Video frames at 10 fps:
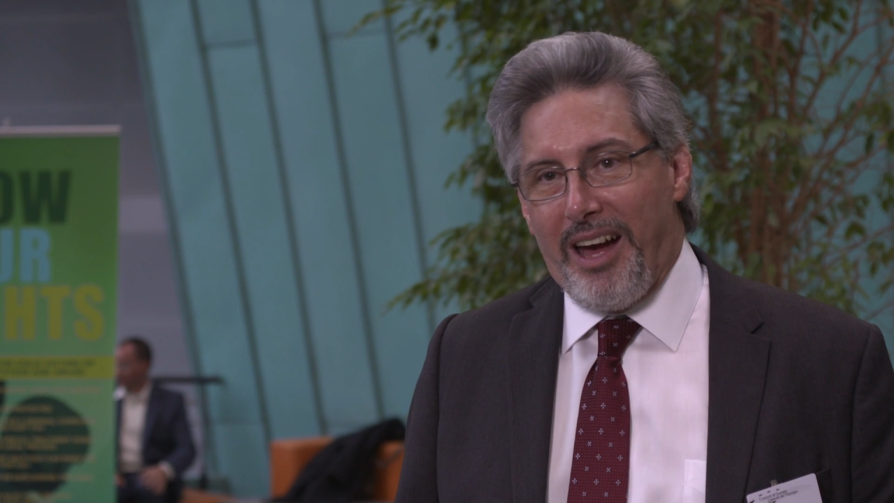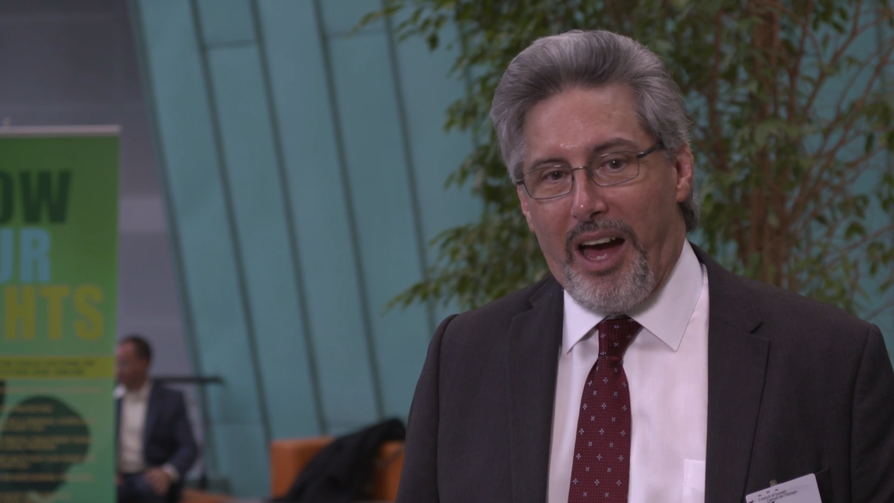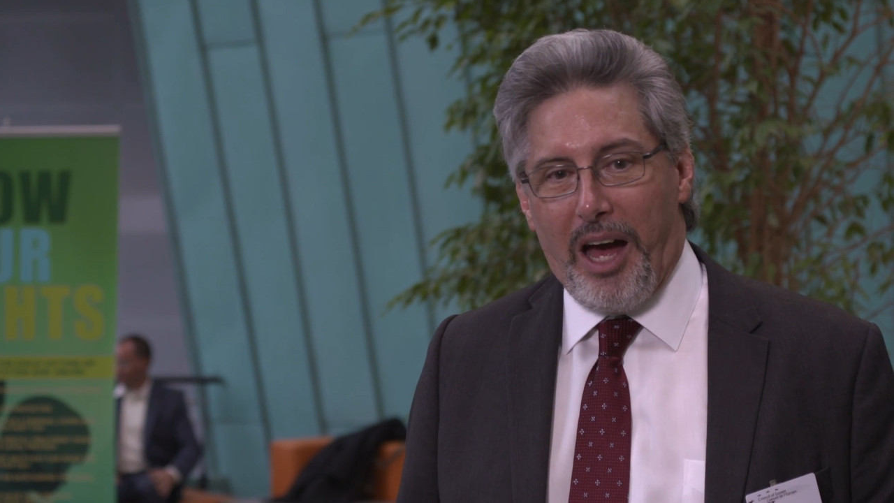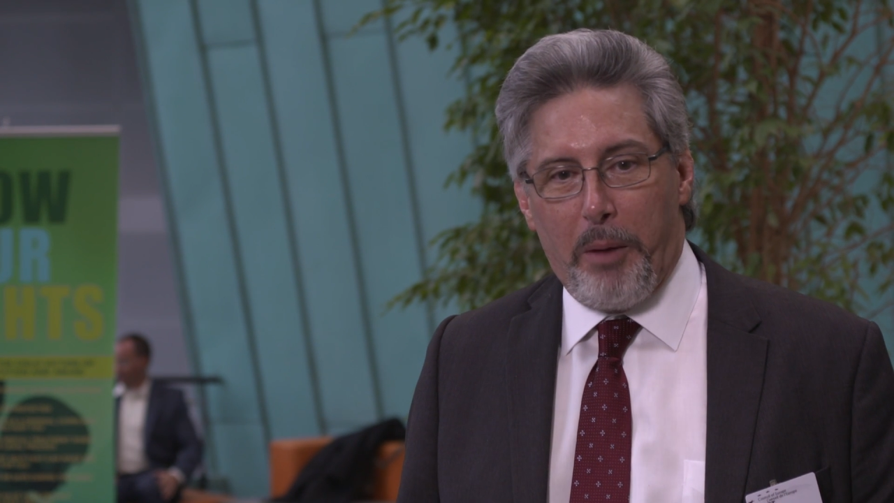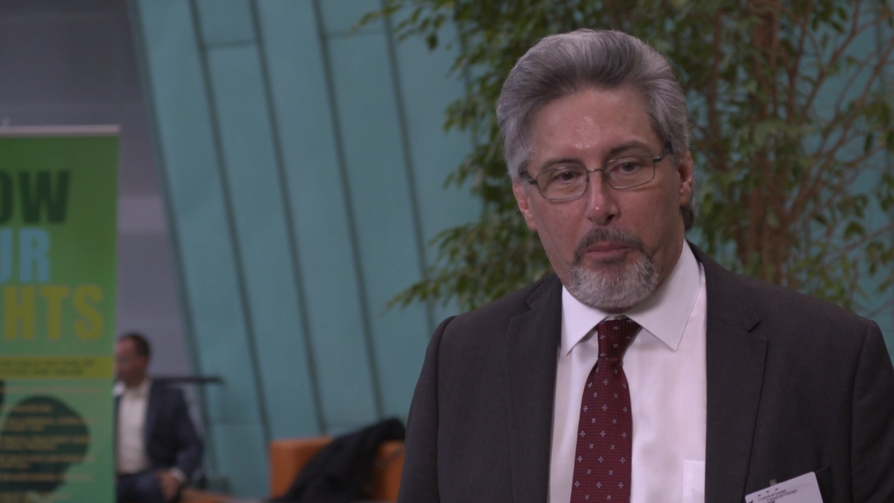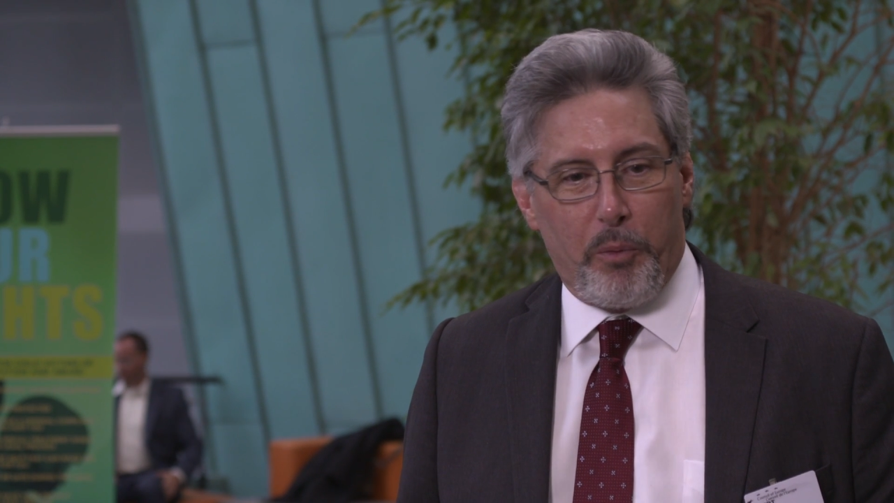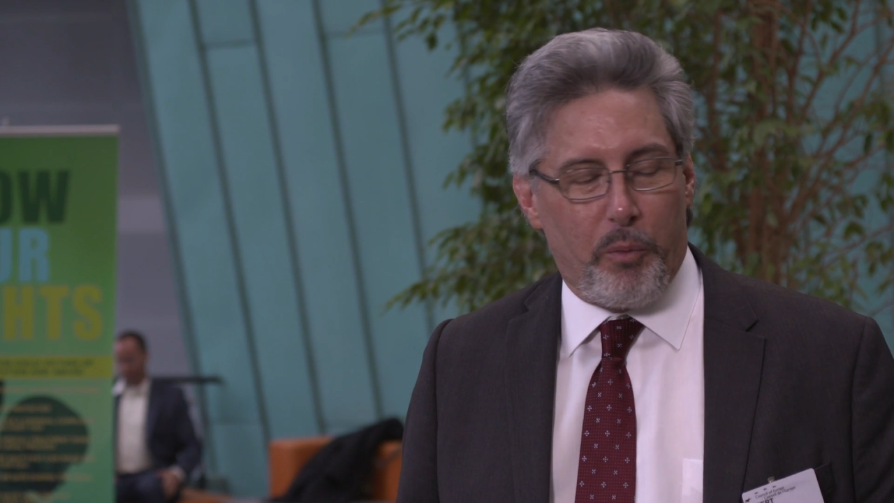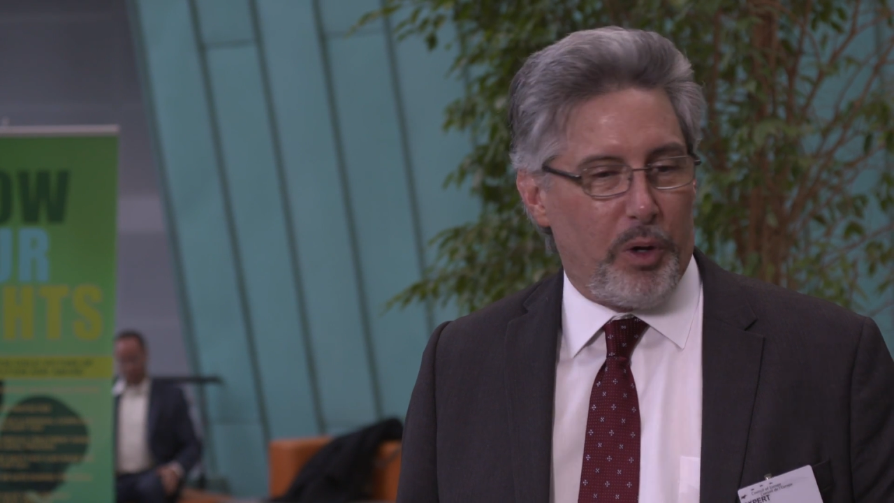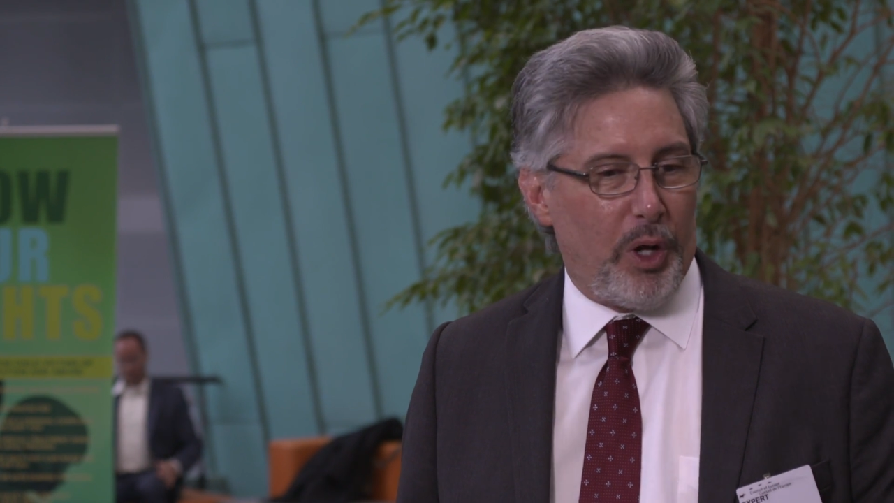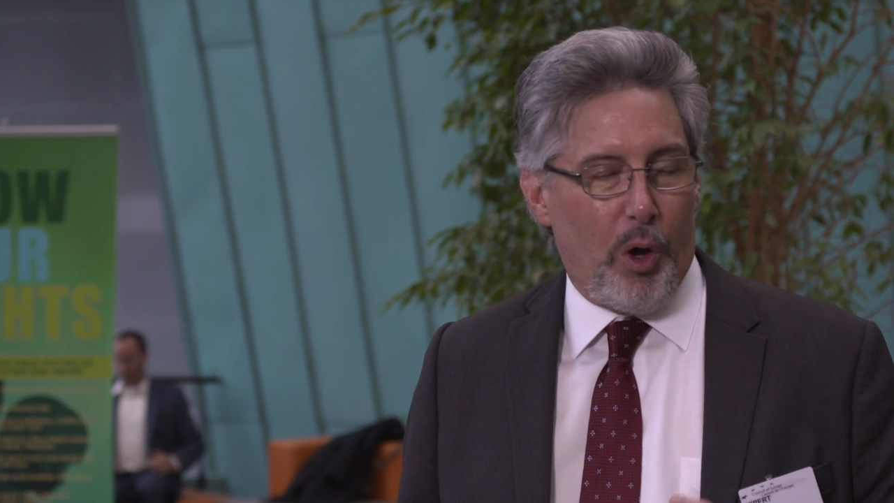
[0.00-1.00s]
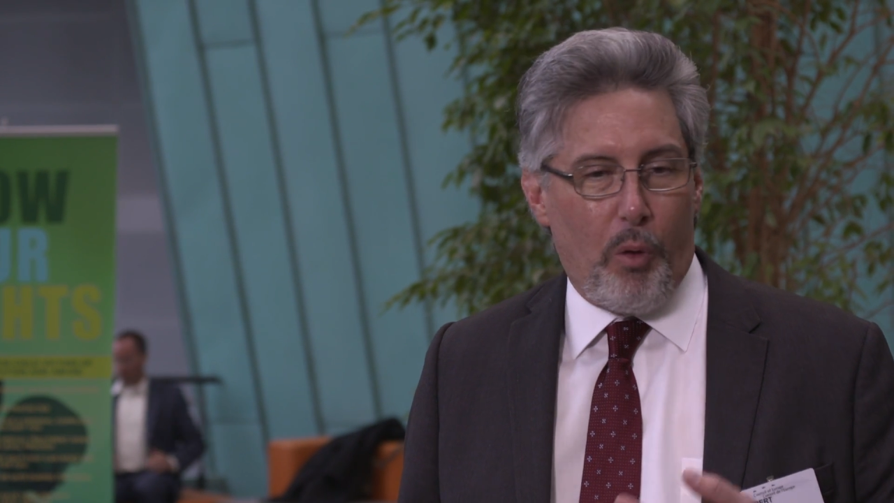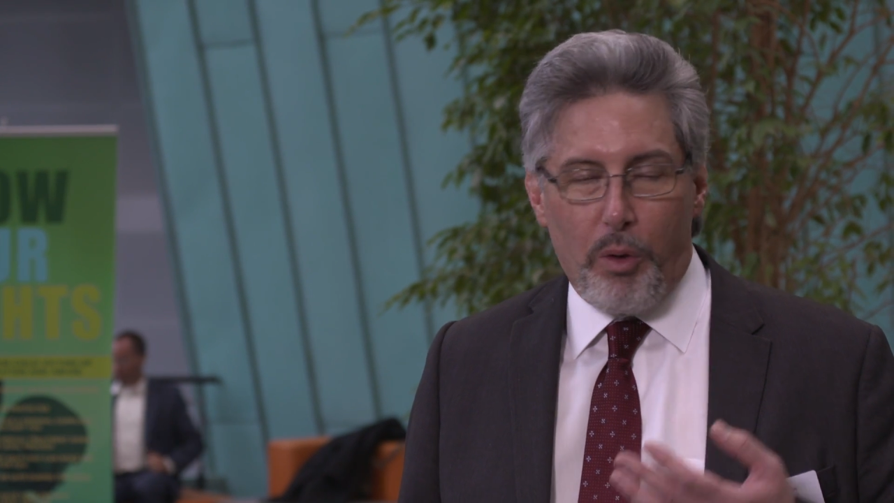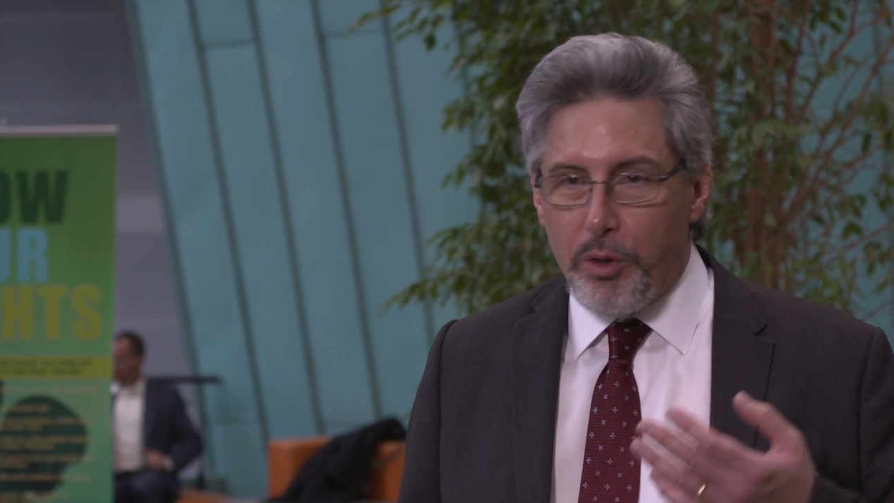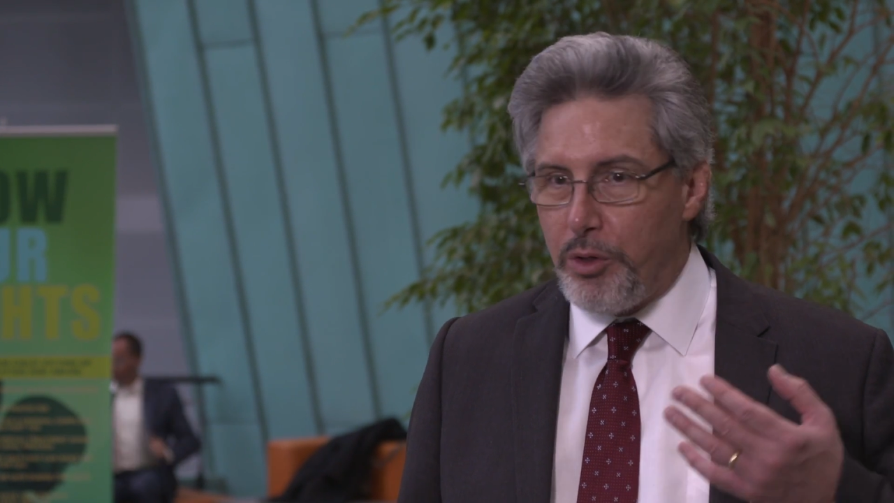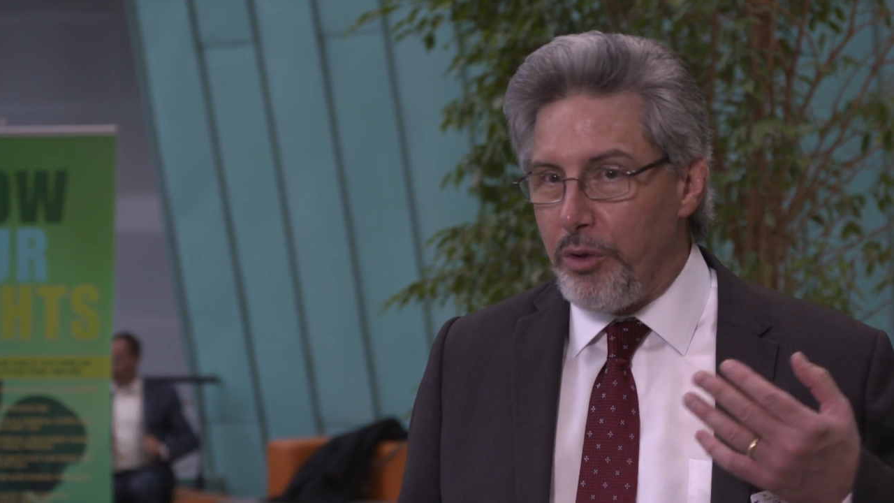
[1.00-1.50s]

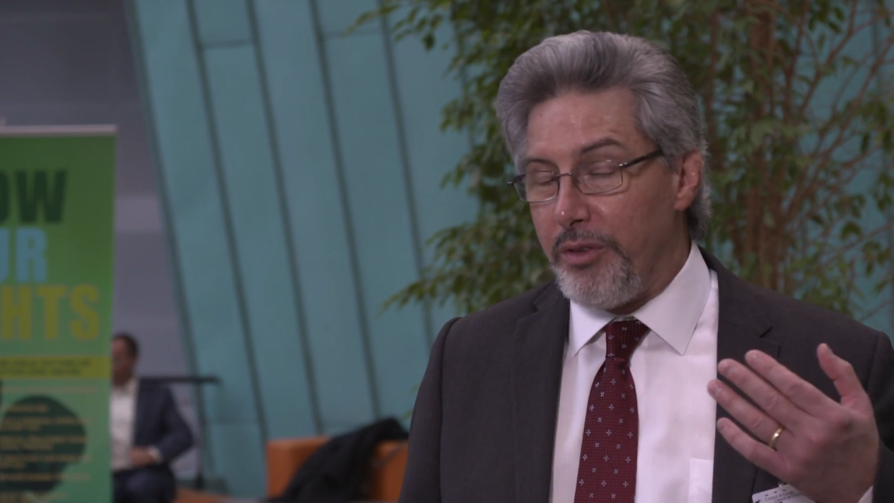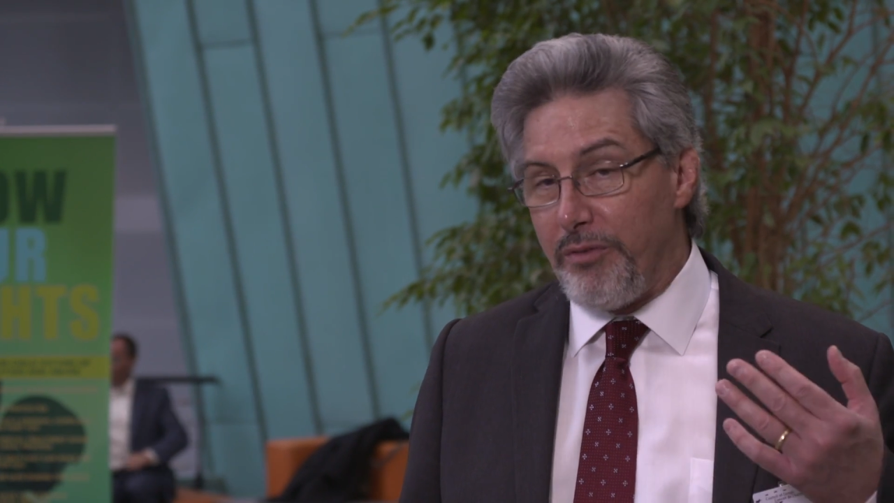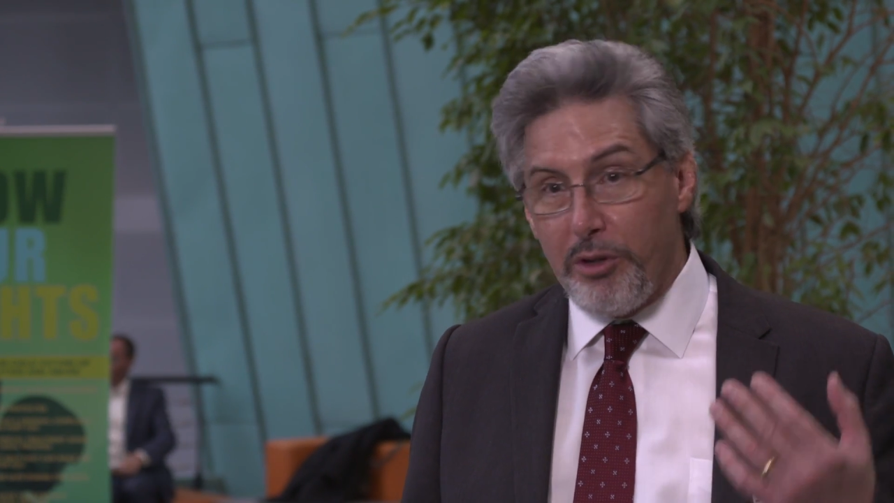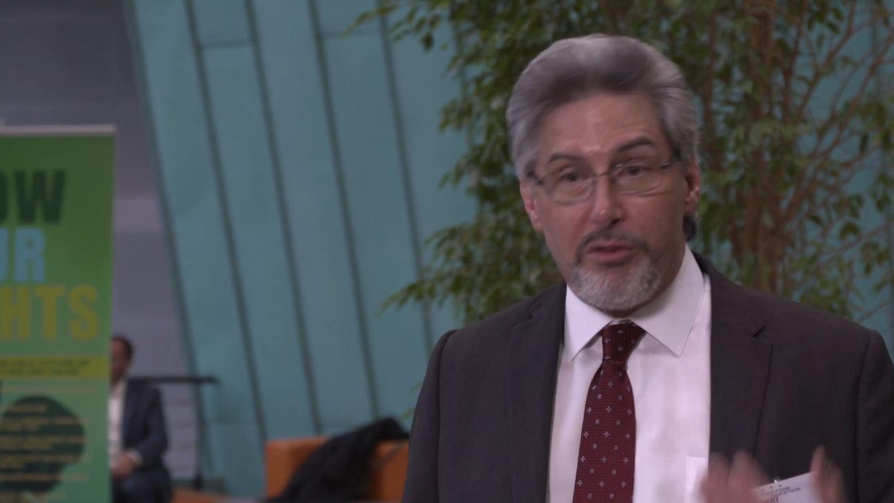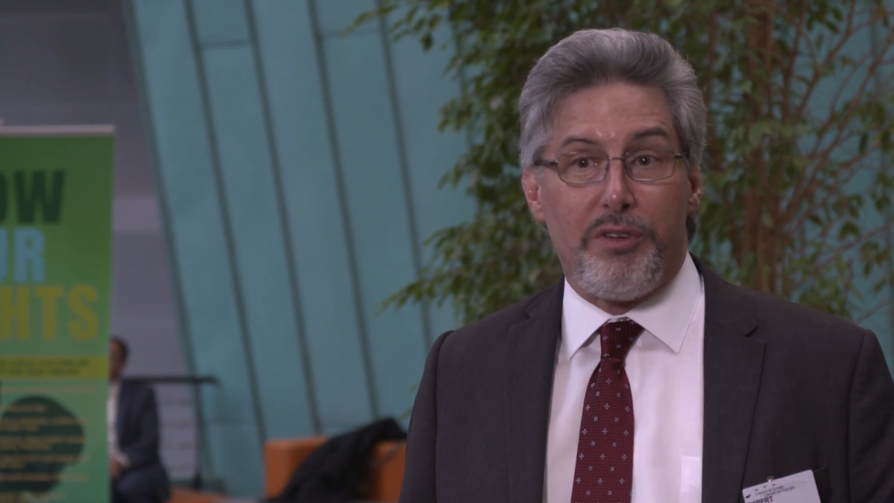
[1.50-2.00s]
do